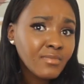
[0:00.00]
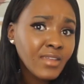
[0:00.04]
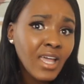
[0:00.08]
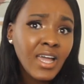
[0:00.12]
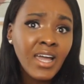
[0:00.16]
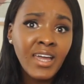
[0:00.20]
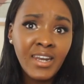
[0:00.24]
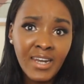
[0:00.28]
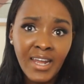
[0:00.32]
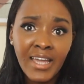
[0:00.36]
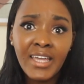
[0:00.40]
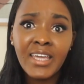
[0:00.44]

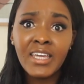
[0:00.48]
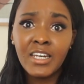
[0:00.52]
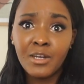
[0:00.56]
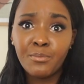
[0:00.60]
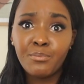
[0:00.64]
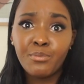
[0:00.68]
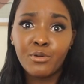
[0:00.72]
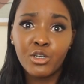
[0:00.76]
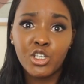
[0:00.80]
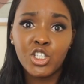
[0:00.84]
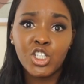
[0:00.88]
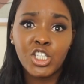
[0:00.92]
and I can
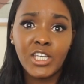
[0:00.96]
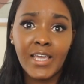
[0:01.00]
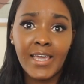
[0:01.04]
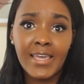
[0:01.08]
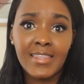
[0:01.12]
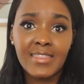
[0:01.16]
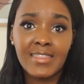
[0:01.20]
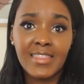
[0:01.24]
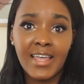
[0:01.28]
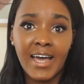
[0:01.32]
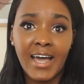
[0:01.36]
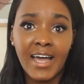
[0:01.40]

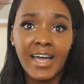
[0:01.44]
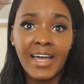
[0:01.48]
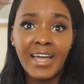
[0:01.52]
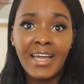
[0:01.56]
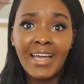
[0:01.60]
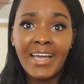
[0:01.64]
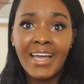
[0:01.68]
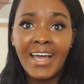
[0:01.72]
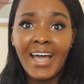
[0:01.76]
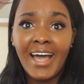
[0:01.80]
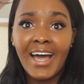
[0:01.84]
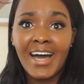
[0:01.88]
appreciate that.
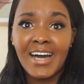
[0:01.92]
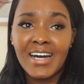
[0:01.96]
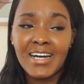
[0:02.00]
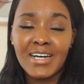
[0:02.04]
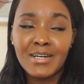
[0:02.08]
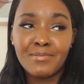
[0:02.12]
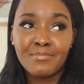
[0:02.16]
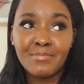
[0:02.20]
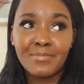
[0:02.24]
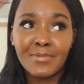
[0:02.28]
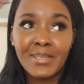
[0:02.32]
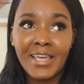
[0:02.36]

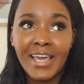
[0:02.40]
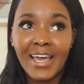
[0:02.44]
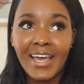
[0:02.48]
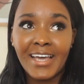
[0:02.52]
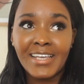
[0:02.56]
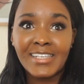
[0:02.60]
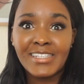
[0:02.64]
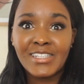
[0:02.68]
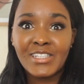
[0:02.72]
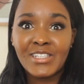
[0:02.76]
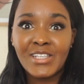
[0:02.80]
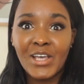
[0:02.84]
Um, yes,
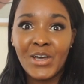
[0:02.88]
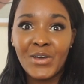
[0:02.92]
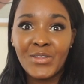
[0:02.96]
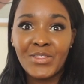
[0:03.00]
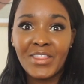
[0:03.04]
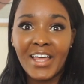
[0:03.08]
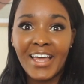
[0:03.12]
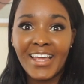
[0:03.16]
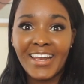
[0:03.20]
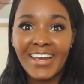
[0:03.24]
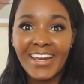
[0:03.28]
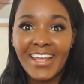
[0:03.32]
yeah, so
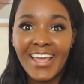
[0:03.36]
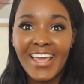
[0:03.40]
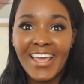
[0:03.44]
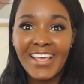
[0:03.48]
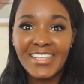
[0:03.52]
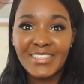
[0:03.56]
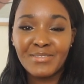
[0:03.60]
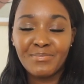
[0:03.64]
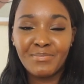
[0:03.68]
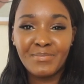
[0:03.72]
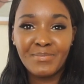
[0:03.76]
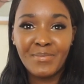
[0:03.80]
that
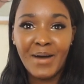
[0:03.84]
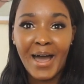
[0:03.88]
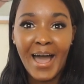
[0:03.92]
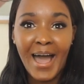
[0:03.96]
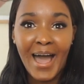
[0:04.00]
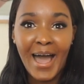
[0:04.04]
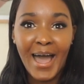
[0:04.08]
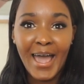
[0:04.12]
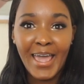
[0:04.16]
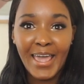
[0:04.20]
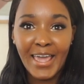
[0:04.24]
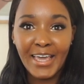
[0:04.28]
is
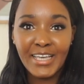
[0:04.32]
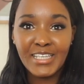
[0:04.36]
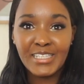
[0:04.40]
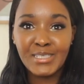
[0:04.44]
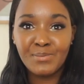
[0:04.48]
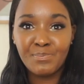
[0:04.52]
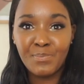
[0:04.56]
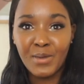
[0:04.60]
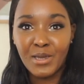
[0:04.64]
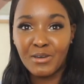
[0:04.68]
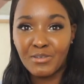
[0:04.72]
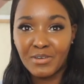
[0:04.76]
my
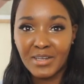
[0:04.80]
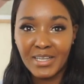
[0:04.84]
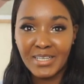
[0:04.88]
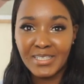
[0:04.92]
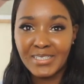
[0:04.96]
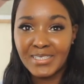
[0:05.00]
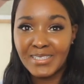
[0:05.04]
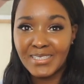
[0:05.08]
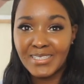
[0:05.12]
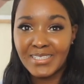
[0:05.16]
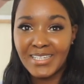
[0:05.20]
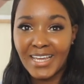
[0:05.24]

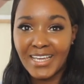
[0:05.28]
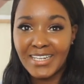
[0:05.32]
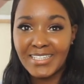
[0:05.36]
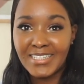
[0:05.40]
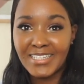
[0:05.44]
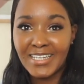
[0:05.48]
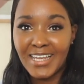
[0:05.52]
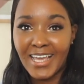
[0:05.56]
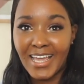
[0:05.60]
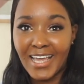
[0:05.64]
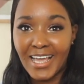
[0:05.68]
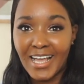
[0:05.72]
experience
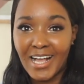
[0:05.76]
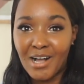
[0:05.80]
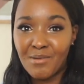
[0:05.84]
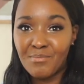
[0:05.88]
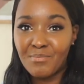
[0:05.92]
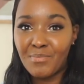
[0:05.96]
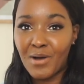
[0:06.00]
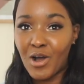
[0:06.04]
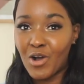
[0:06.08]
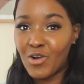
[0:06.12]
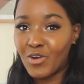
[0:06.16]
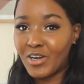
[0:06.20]
dating
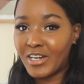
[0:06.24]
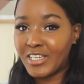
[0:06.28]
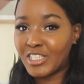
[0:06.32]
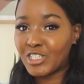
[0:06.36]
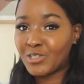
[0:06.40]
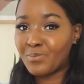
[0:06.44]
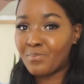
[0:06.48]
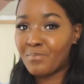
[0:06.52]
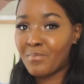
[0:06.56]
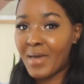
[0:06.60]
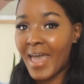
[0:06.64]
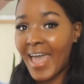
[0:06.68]
Polish
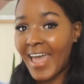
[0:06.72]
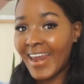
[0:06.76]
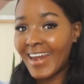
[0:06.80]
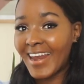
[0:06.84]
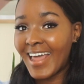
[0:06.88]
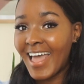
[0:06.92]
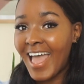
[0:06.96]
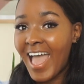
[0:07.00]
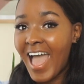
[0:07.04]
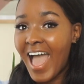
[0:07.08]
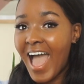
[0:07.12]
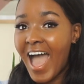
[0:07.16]
men.
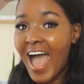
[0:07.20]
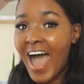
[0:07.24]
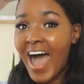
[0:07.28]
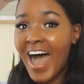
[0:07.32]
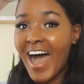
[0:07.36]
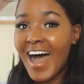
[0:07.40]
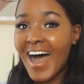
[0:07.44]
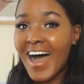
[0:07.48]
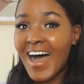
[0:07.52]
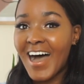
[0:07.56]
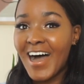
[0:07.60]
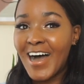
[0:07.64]

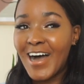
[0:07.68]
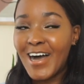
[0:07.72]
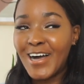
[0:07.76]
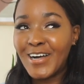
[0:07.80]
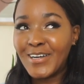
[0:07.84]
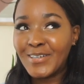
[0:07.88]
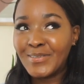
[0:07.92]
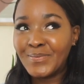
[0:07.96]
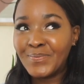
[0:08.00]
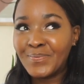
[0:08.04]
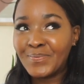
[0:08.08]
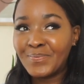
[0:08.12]

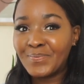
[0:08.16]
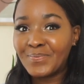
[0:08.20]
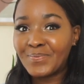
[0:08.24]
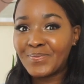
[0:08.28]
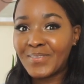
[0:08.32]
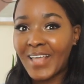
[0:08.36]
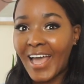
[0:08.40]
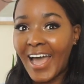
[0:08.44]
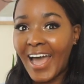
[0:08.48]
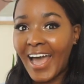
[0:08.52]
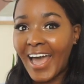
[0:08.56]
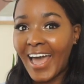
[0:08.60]
Um,
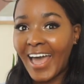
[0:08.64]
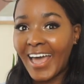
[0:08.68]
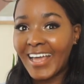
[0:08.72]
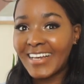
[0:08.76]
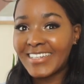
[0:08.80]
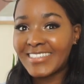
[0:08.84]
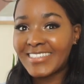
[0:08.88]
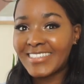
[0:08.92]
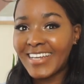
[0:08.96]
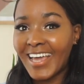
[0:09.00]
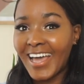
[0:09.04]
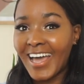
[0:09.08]

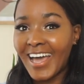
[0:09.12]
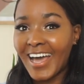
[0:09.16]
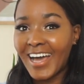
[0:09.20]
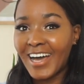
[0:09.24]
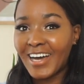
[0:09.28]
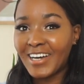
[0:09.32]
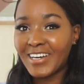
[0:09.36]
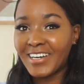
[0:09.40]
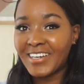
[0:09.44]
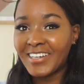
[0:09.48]
and yeah,